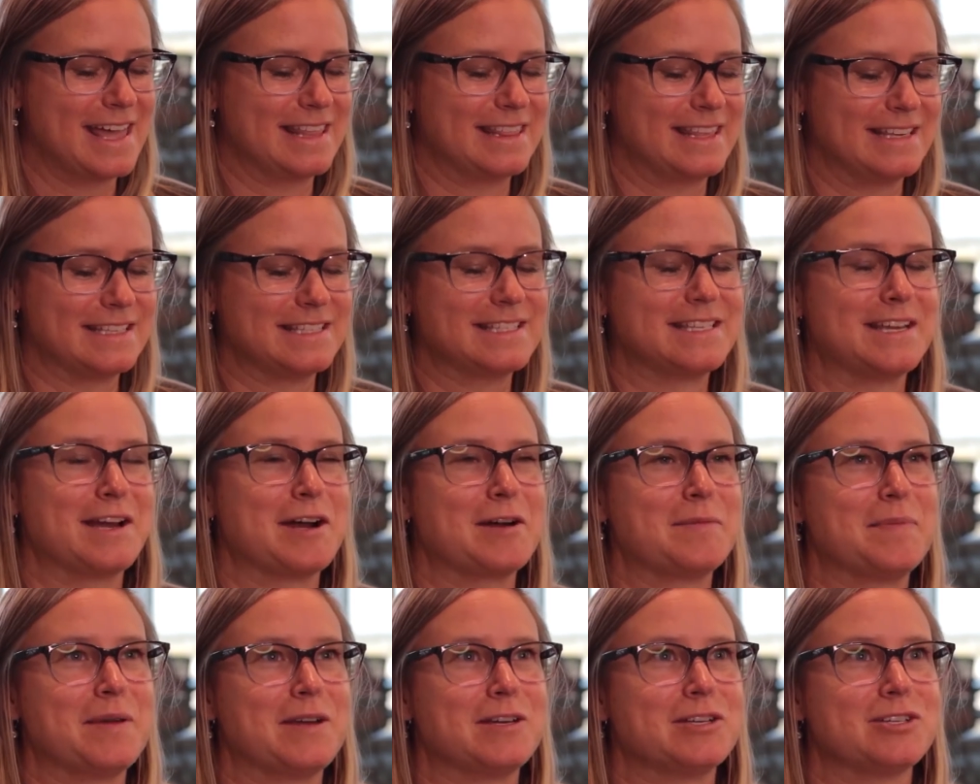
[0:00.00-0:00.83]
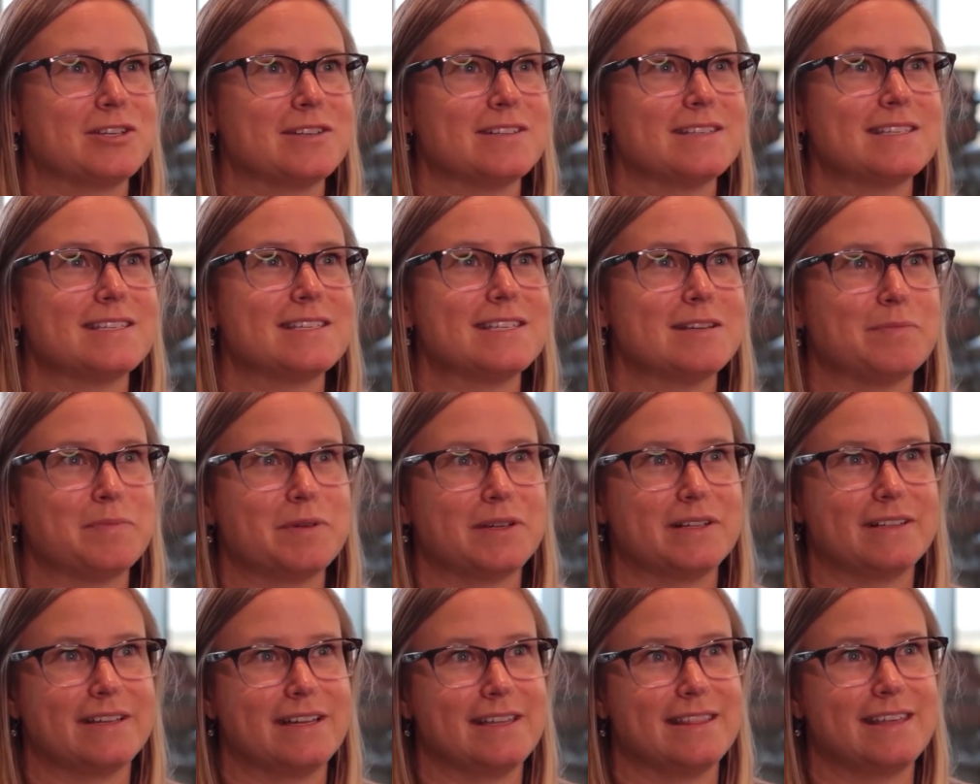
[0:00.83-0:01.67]
that see our patients.
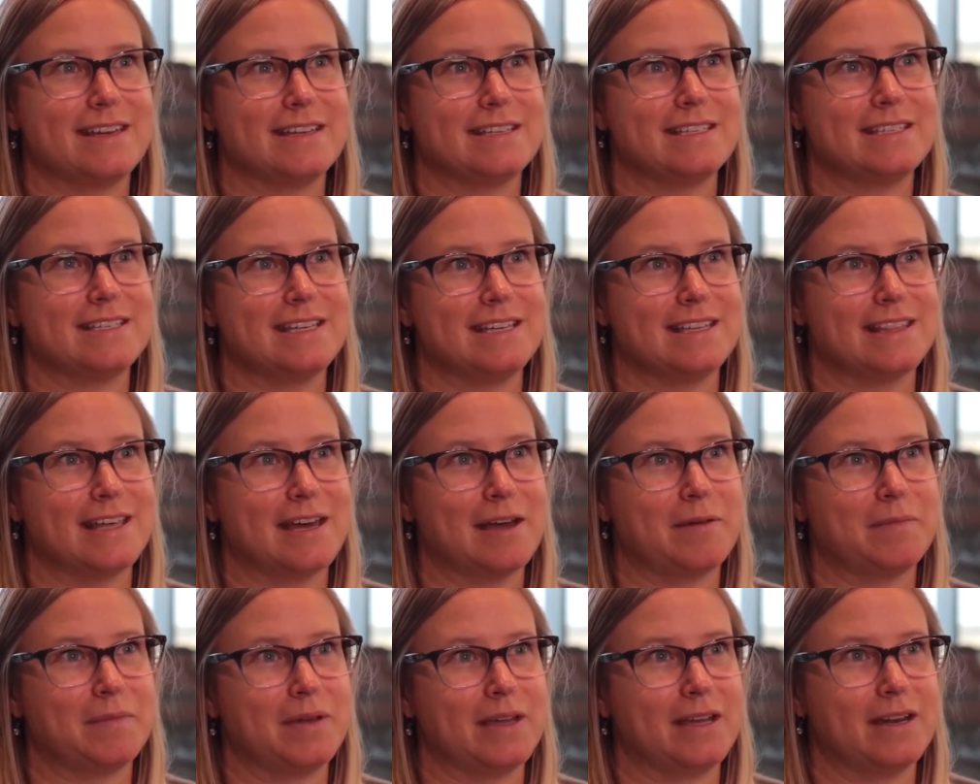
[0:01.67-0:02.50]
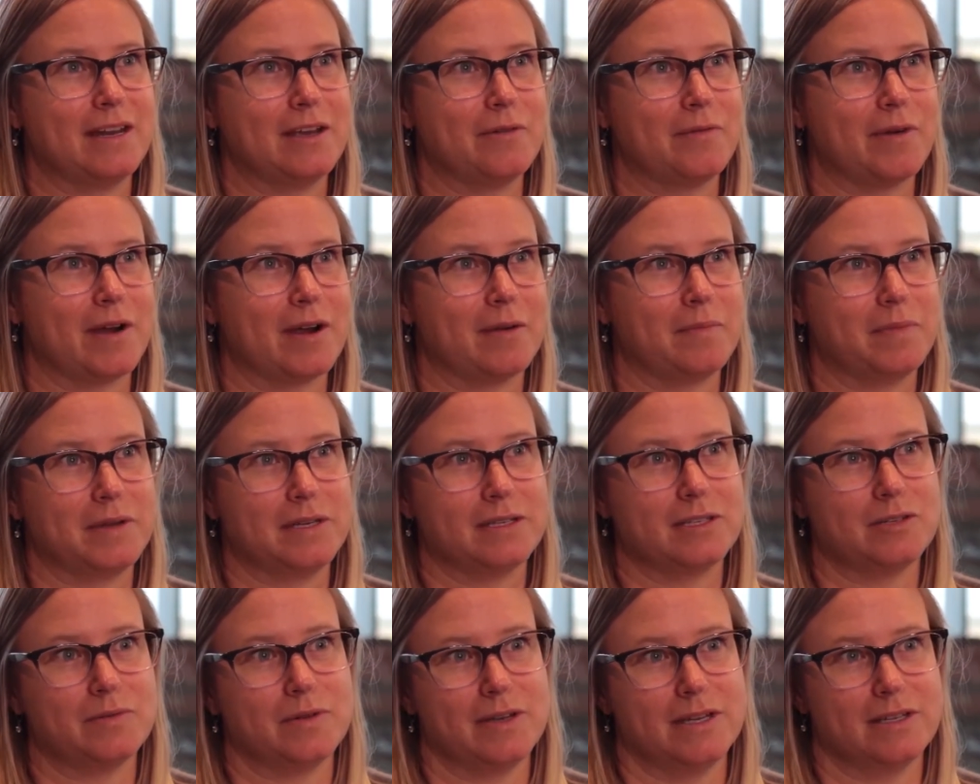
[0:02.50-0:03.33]
Typically, they see them anywhere
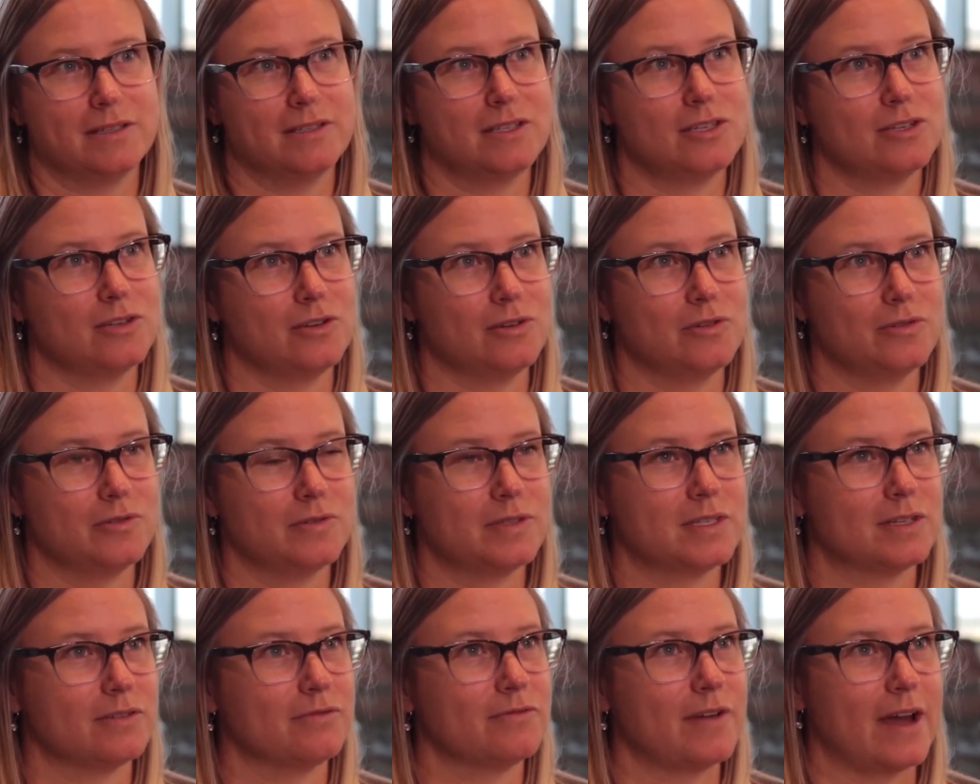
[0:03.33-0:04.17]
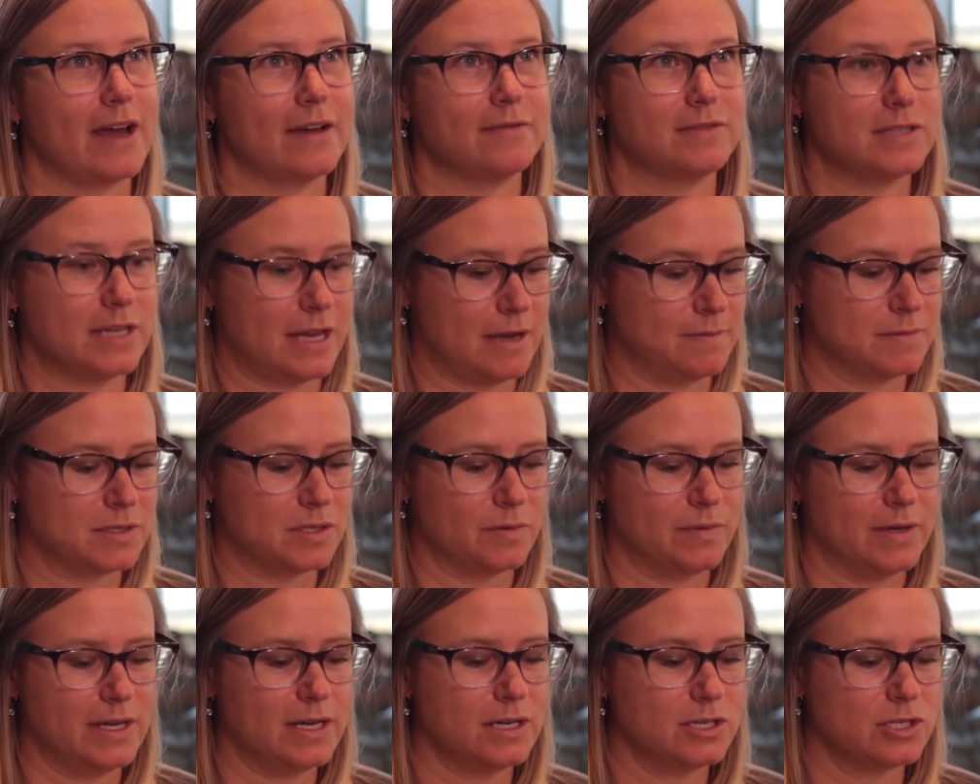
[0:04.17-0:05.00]
between 2 to 5 times
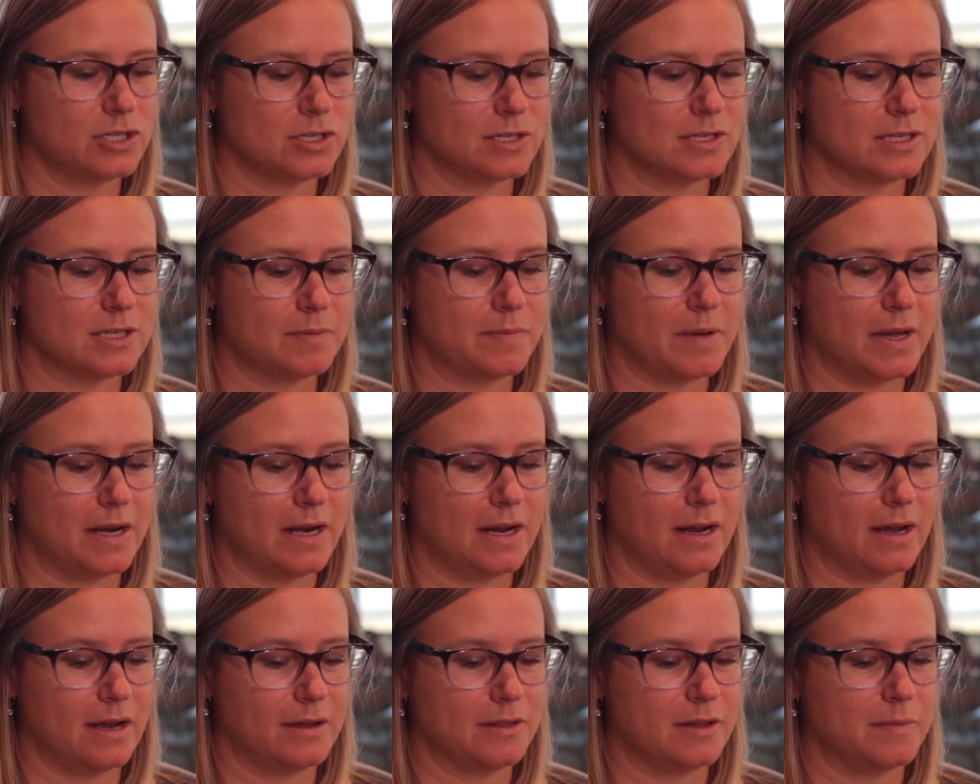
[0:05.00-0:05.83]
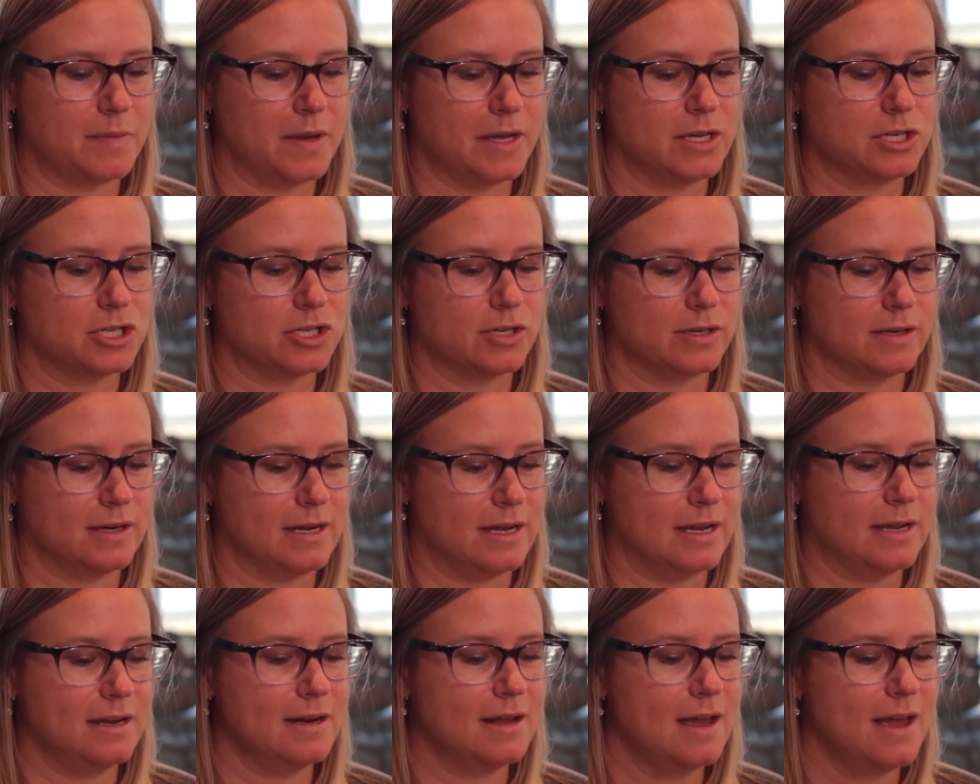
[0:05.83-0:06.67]
a week, just depending on the patient
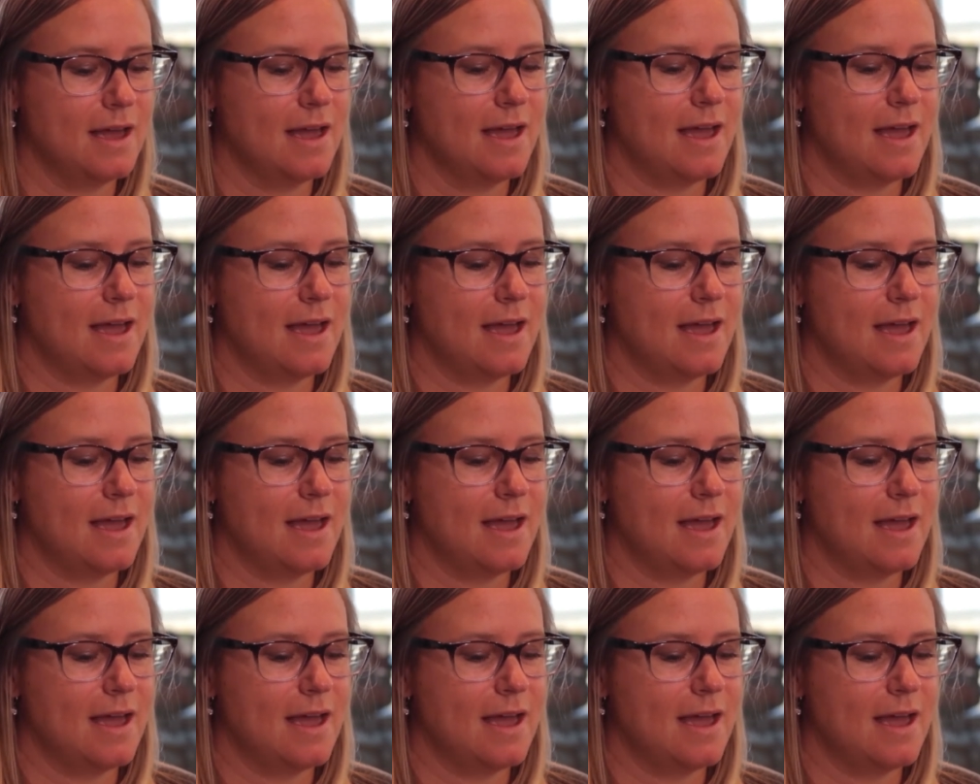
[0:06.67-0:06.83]
need.